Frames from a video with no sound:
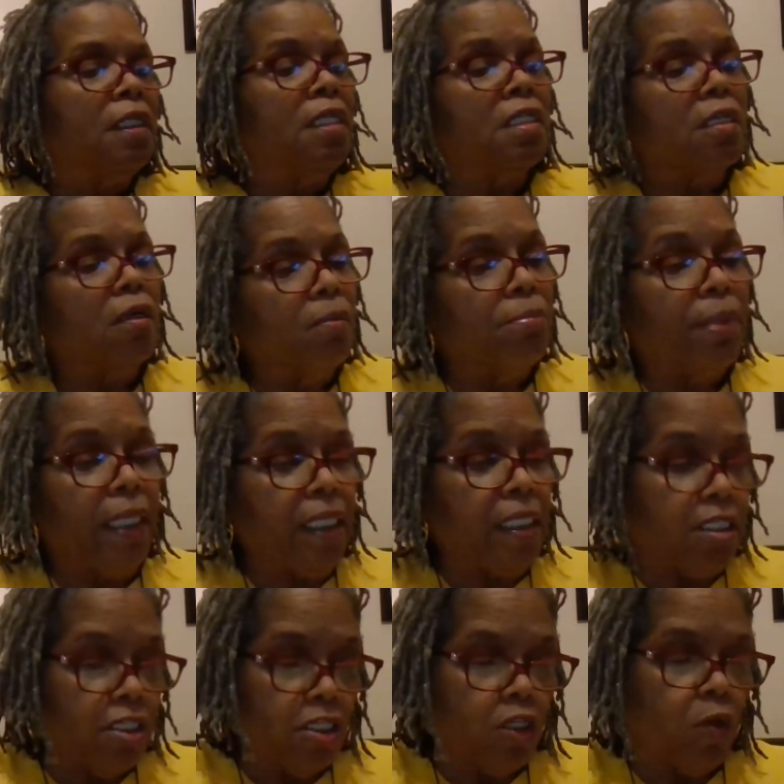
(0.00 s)
He's on
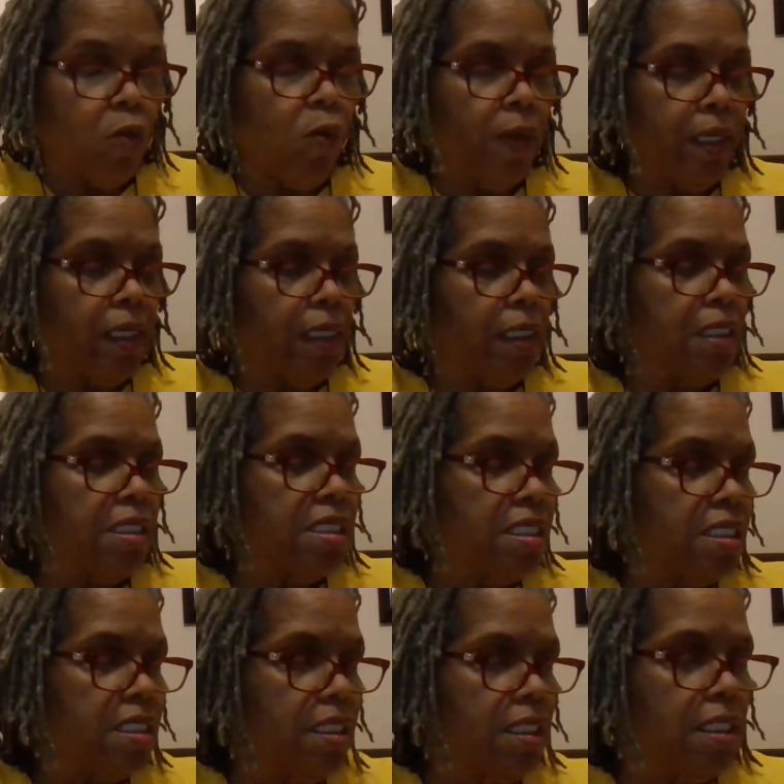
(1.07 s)
page 20. Let's
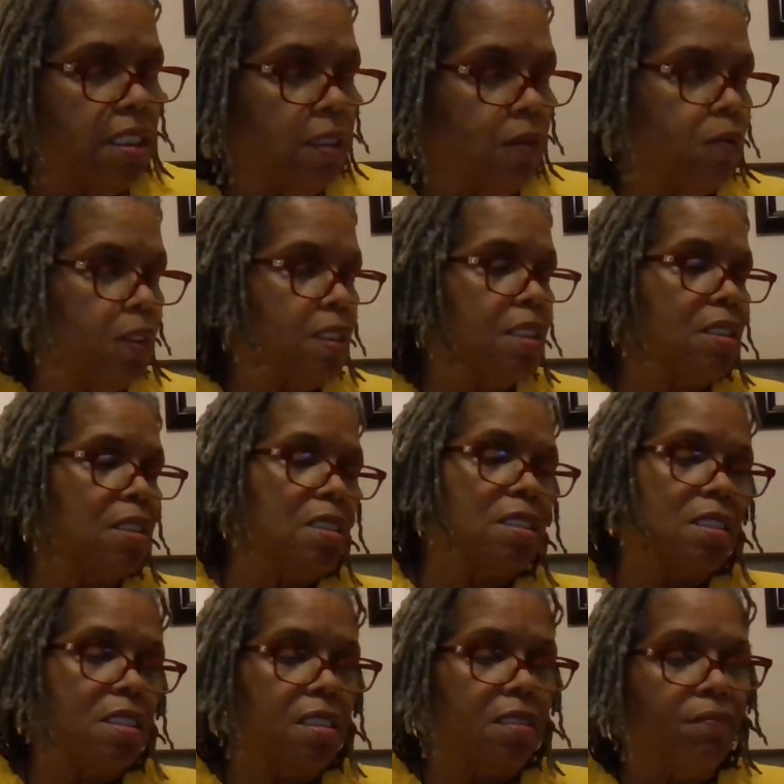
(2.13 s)
see what
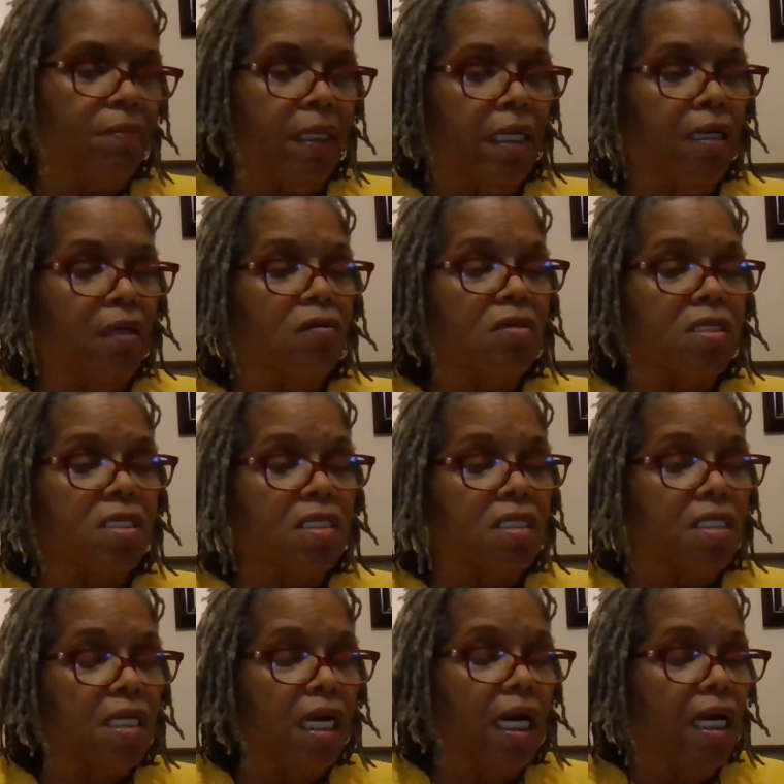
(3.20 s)
the mouse
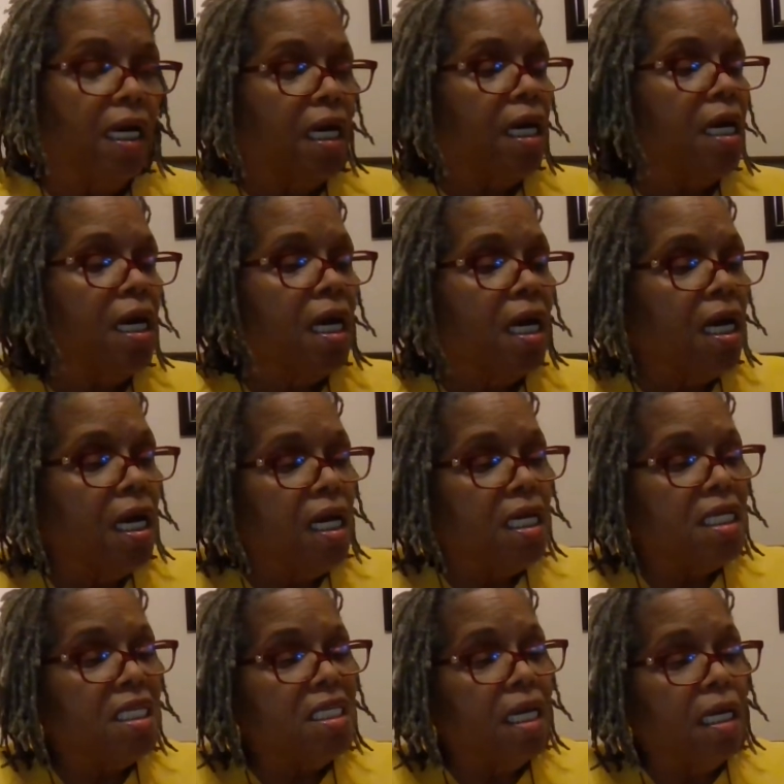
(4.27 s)
is
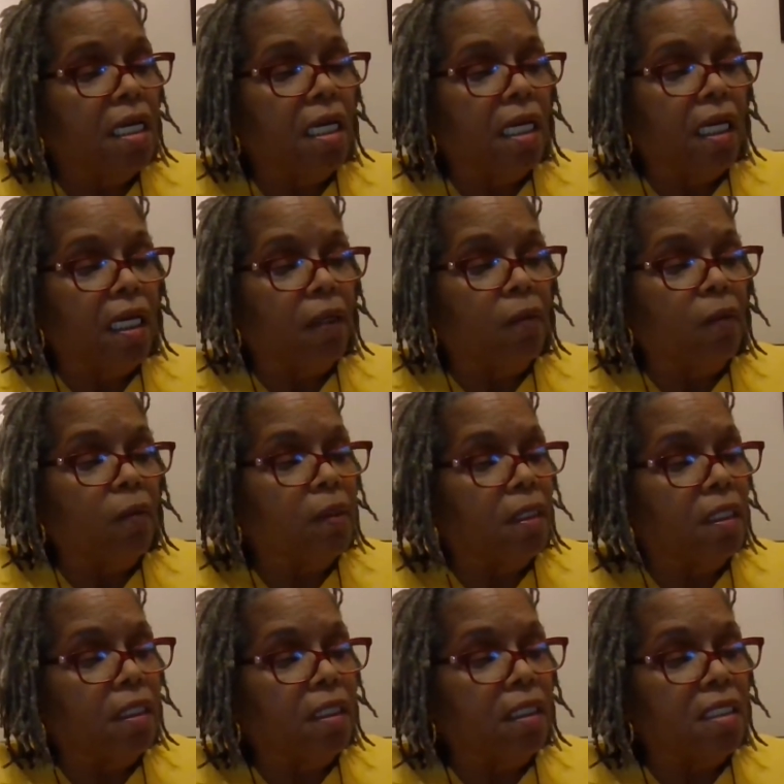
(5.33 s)
saying.
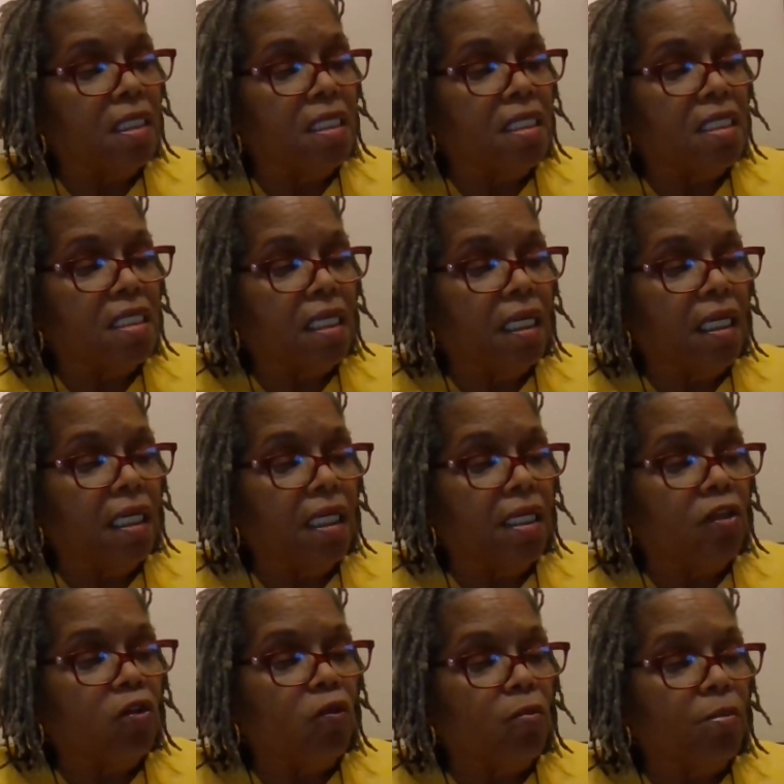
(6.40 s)
What does he say
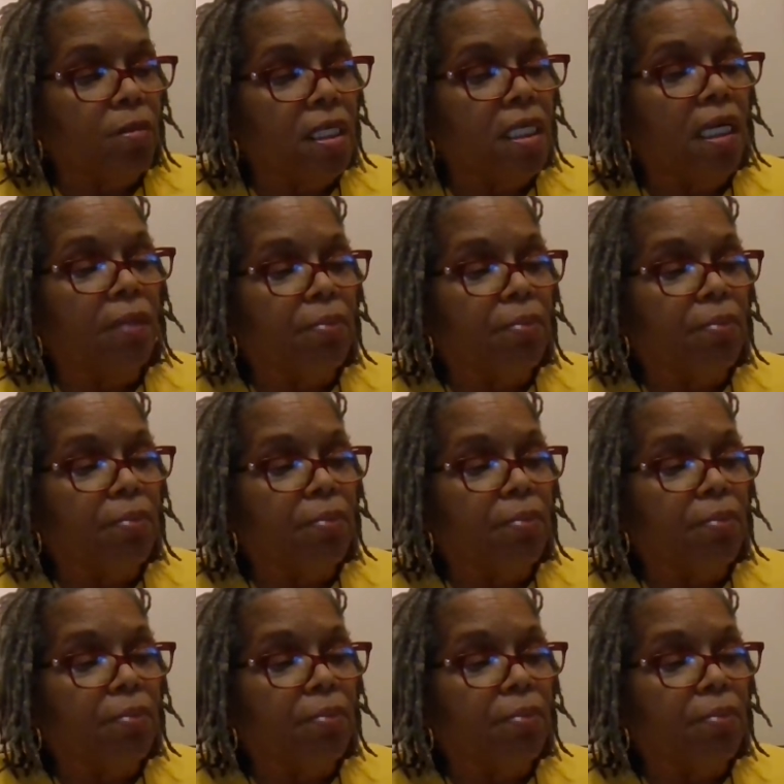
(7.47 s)
to me?